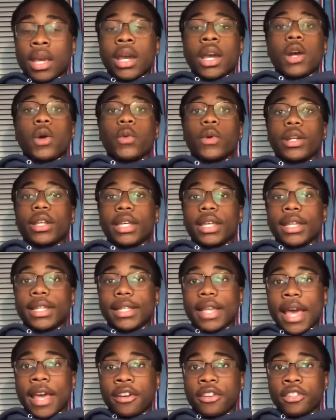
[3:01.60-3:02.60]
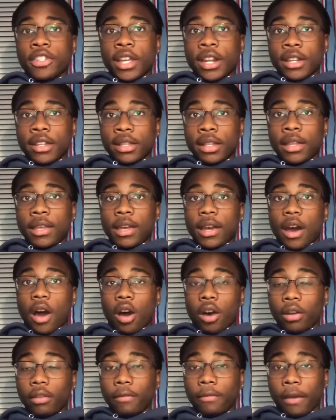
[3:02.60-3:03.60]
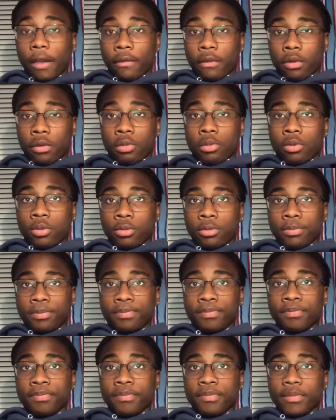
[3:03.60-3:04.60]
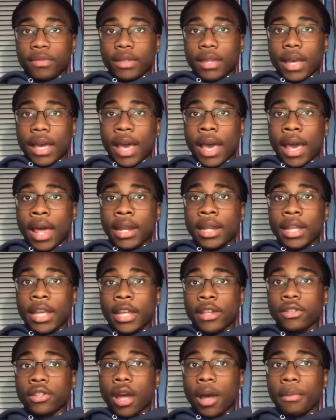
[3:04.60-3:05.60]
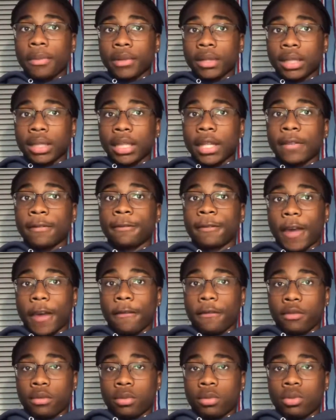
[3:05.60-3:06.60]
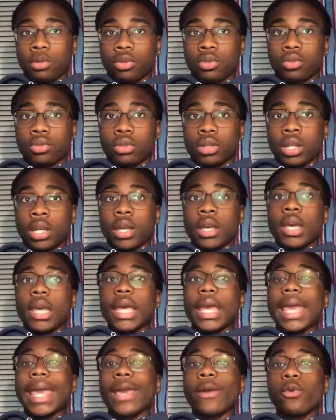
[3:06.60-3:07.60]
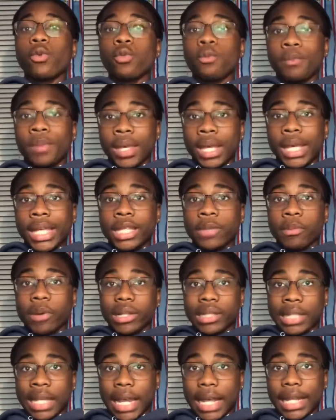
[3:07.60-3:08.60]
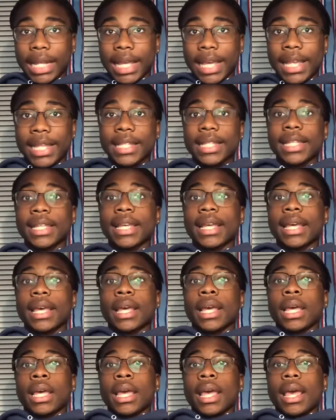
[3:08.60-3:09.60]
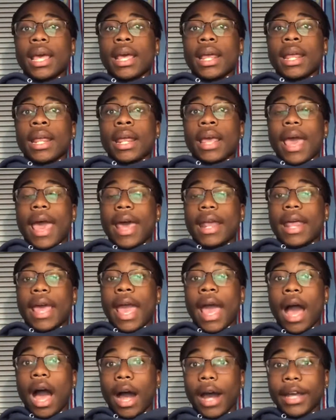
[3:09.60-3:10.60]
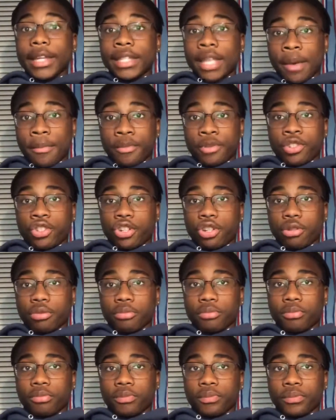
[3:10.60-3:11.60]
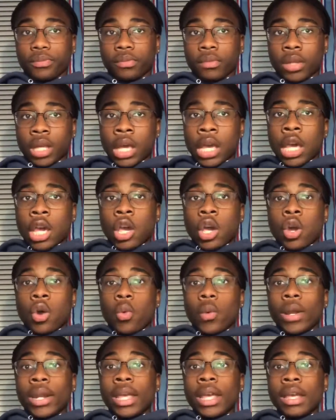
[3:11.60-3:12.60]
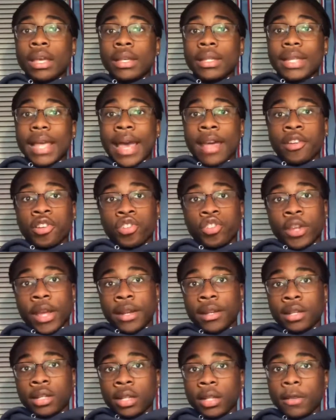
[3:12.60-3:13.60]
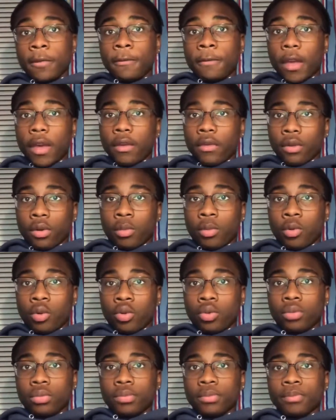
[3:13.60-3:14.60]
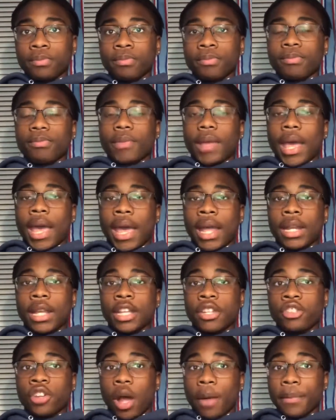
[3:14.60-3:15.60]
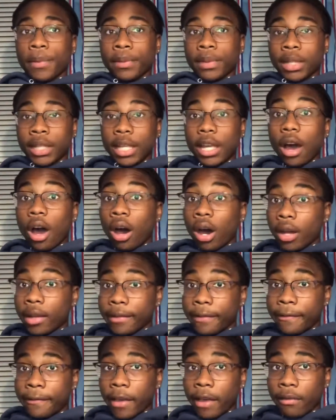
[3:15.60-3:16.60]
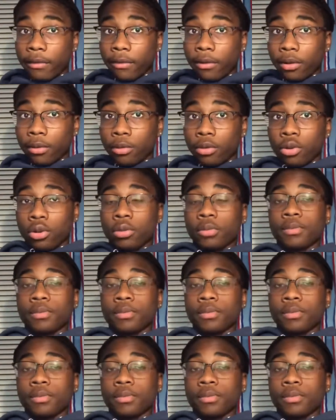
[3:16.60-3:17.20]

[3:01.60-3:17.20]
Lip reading: When it is energetically unfavorable and entropically favorable, it will be spontaneous at a high temperature. When it is energetically favorable and entropically unfavorable,